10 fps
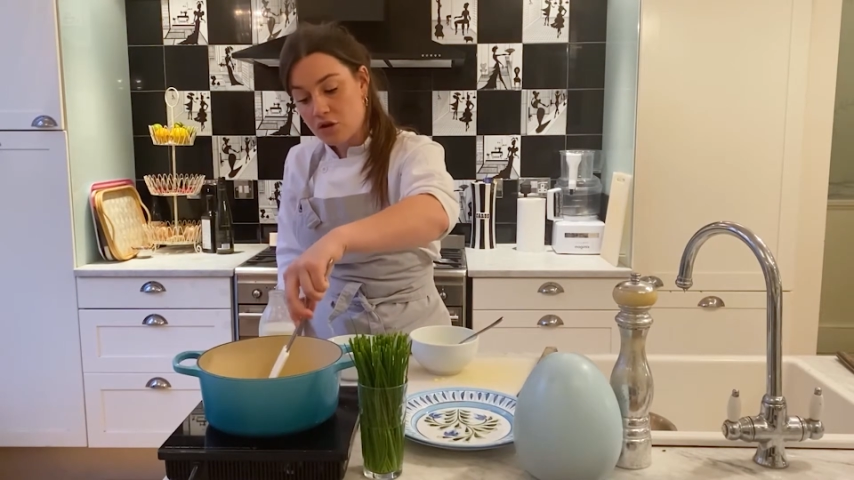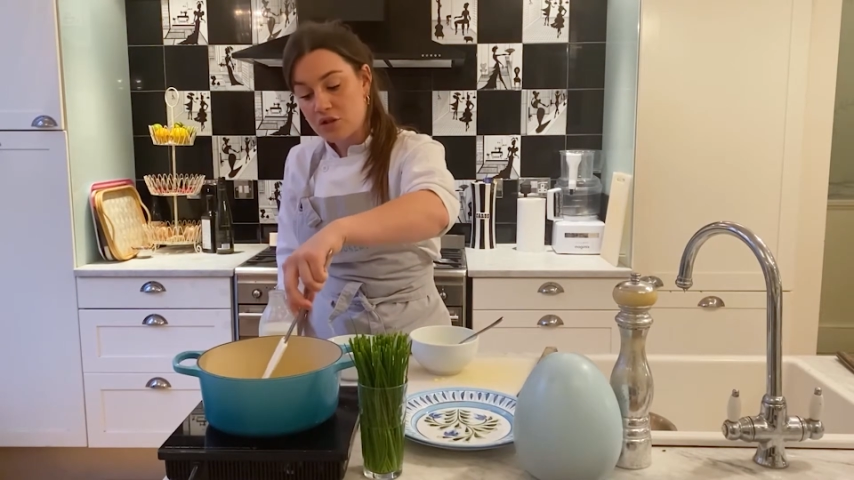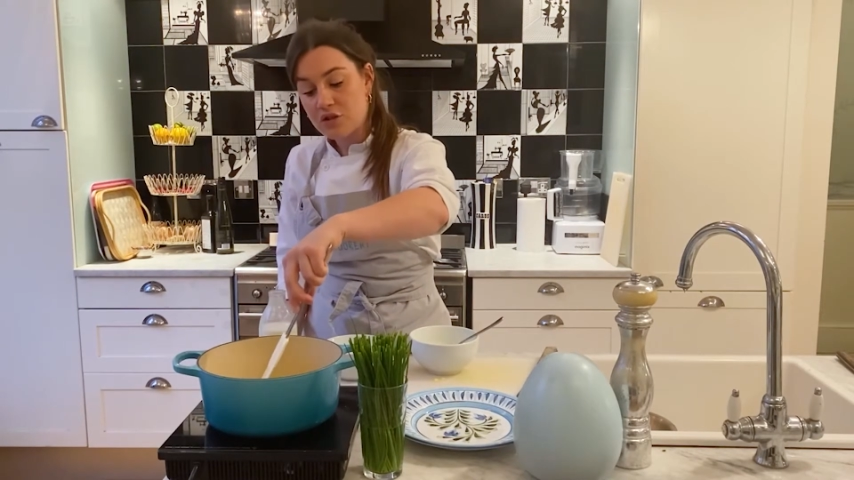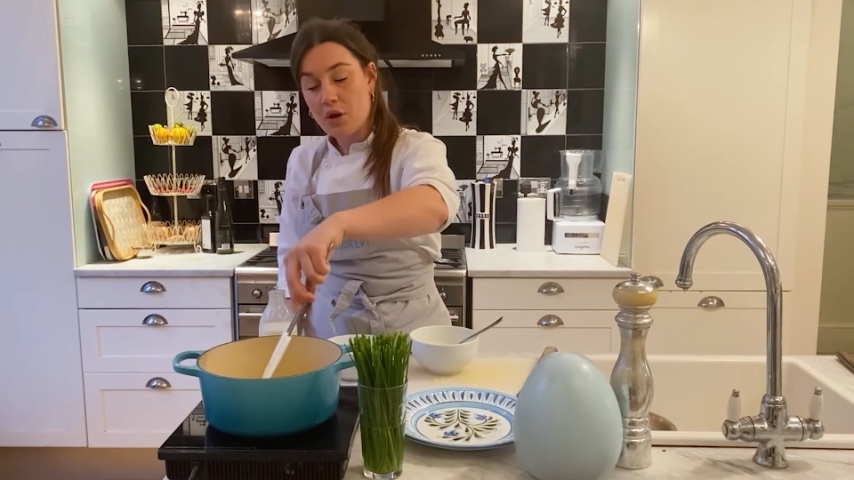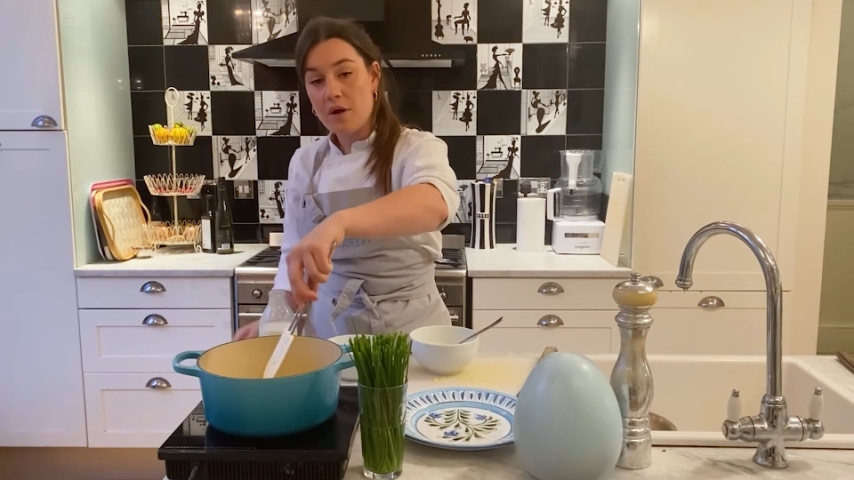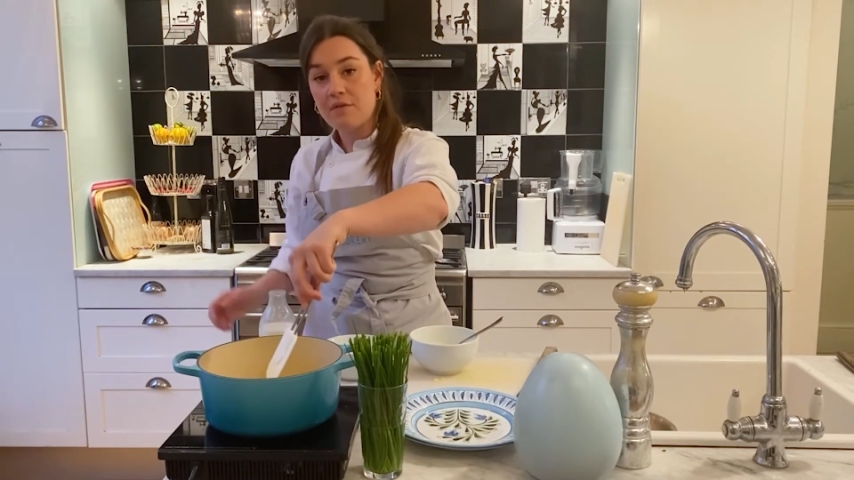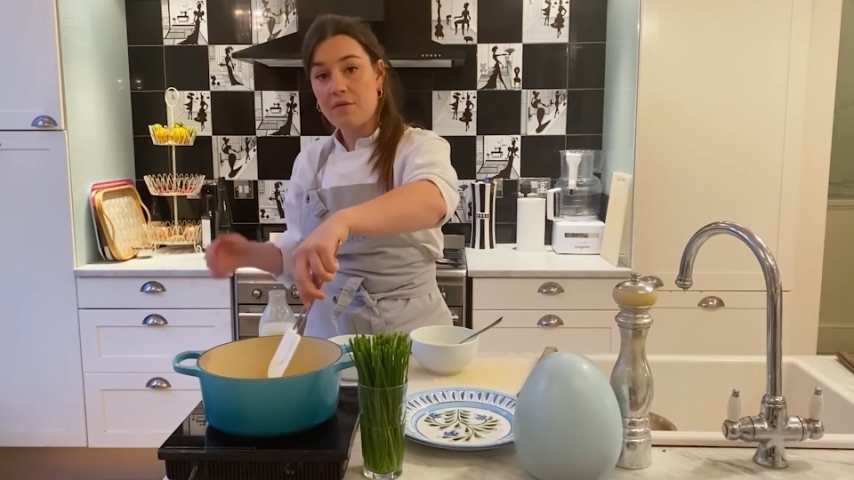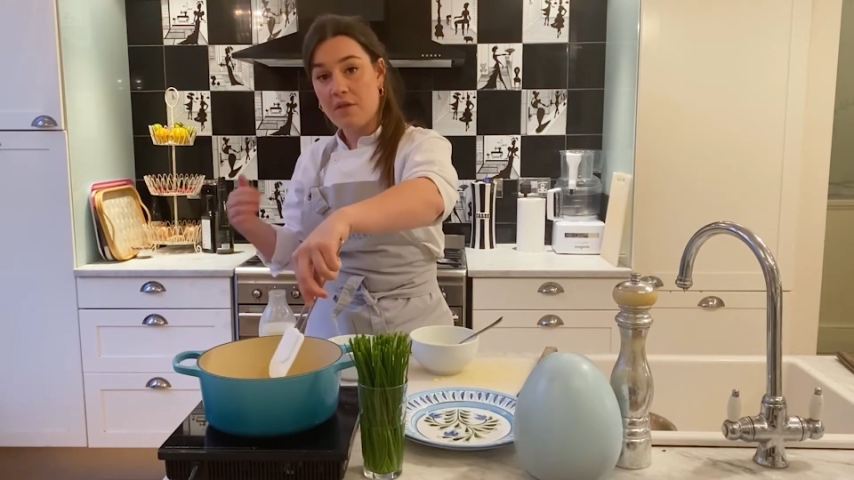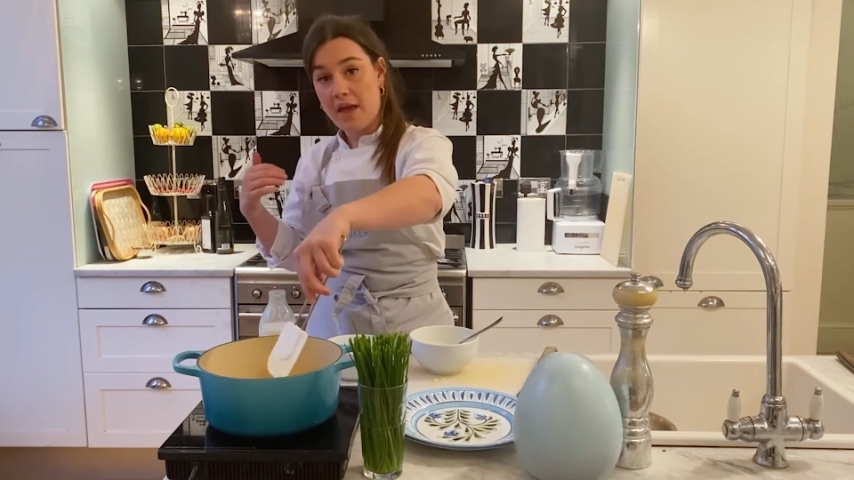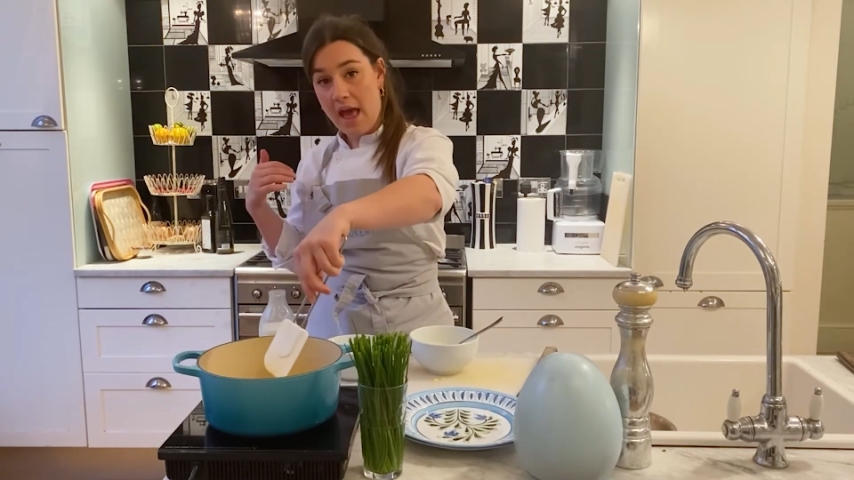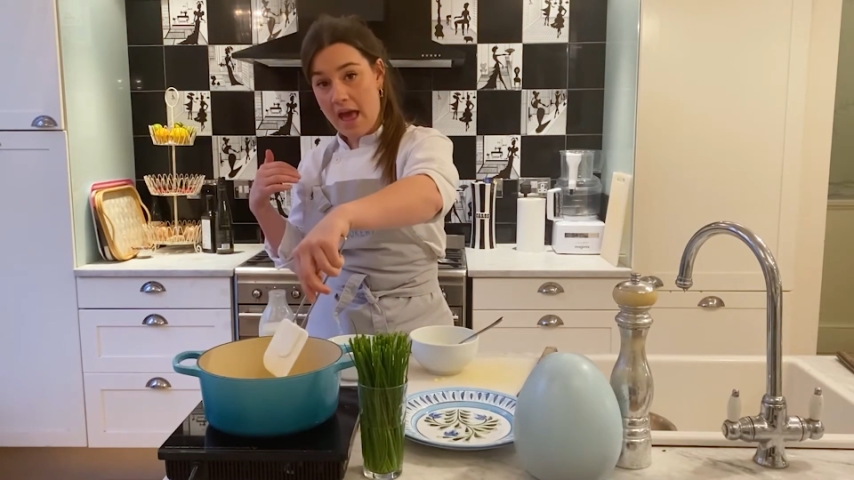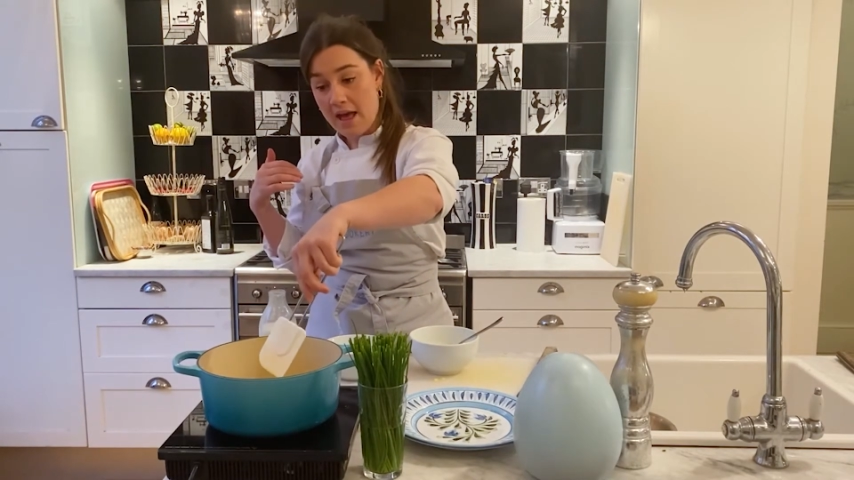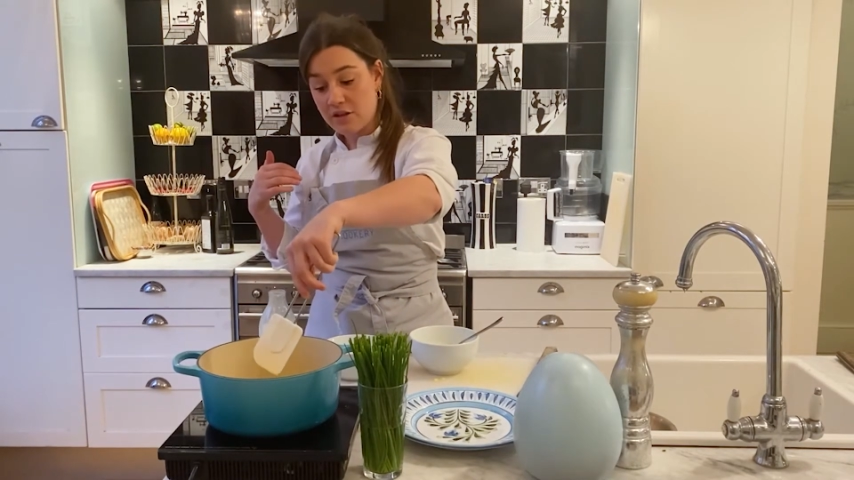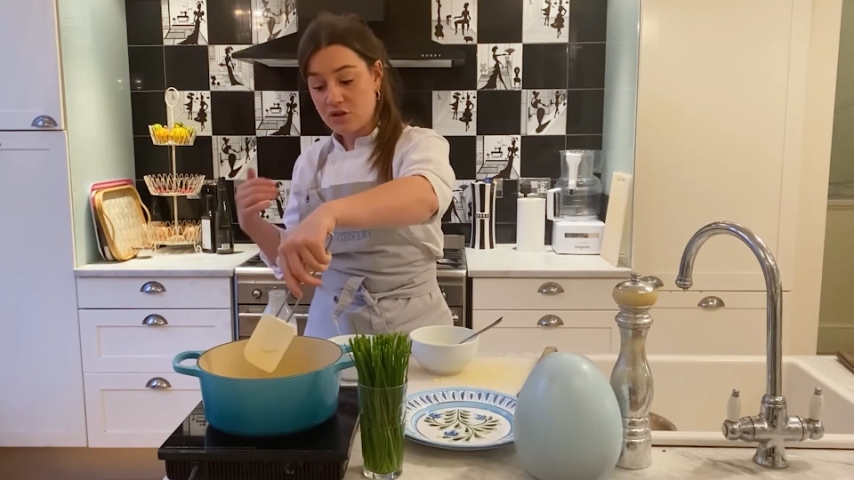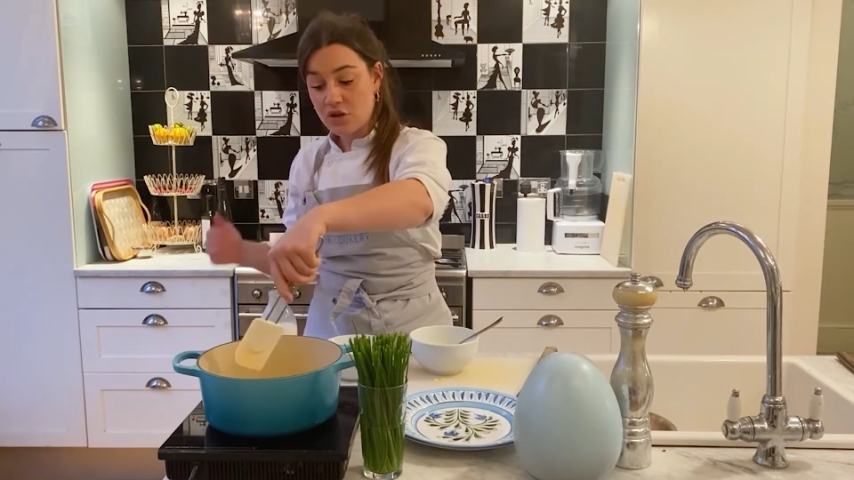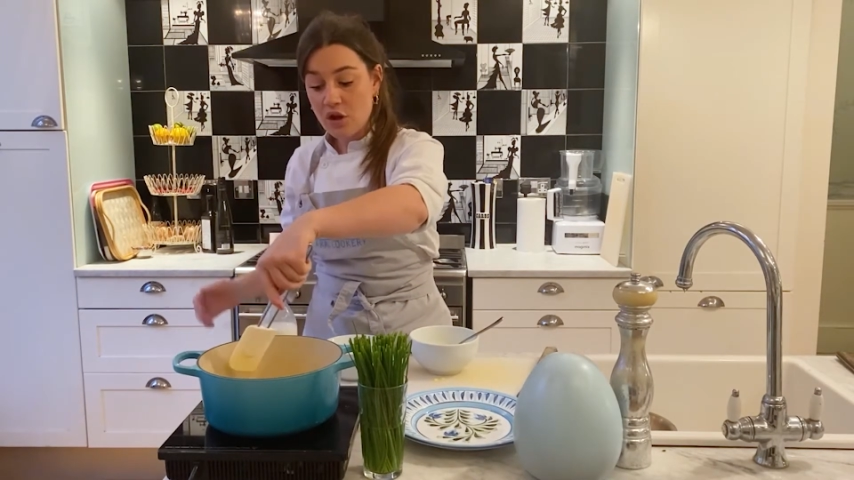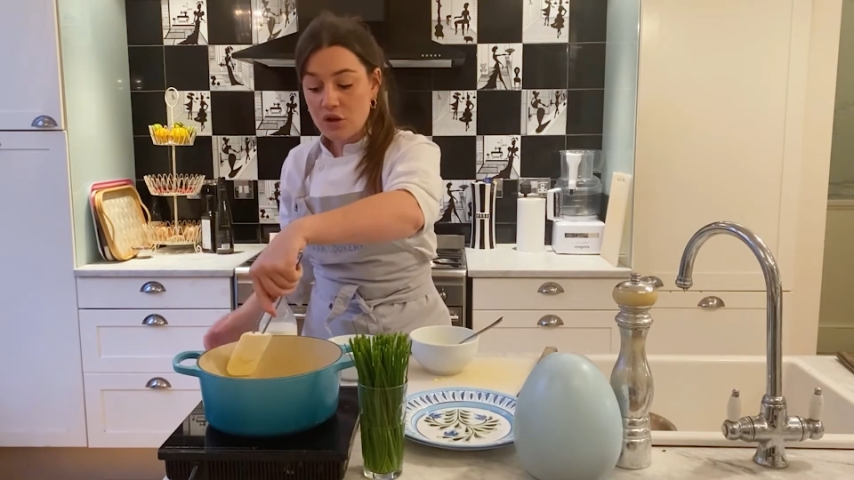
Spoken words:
just going from the edge